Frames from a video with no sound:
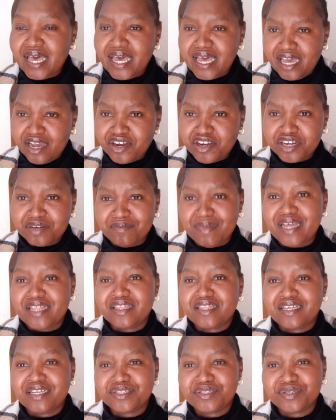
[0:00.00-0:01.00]
a good
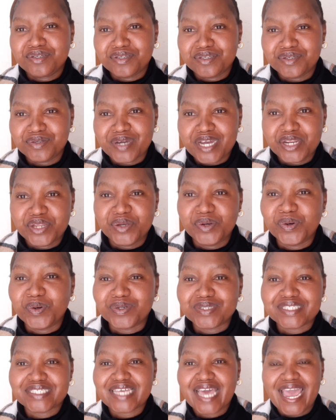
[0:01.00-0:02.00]
month to you and
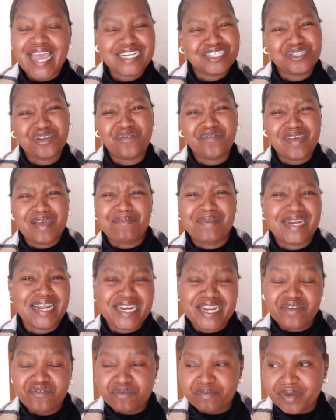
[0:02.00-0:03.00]
yours and your family
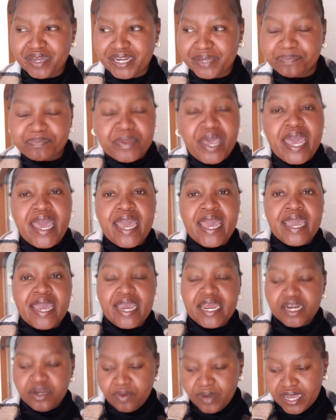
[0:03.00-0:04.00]
and everybody.
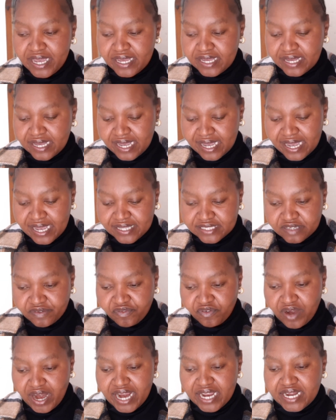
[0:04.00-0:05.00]
Anyway, it's
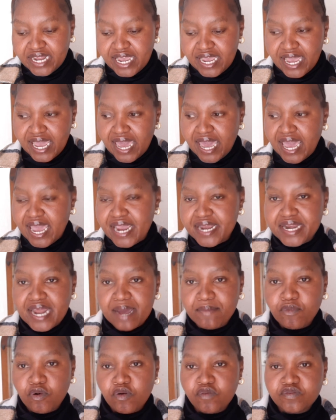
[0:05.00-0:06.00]
Friday and
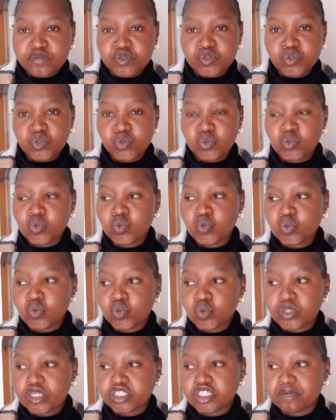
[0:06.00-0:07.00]
I'm off
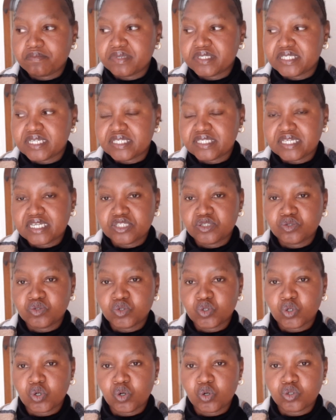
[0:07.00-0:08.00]
to the shopping center to
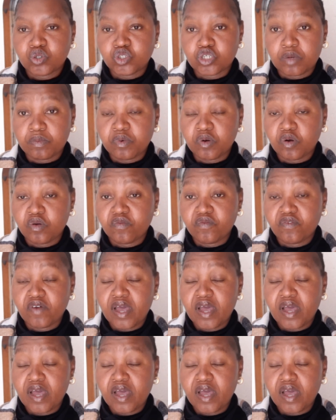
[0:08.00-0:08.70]
go drop off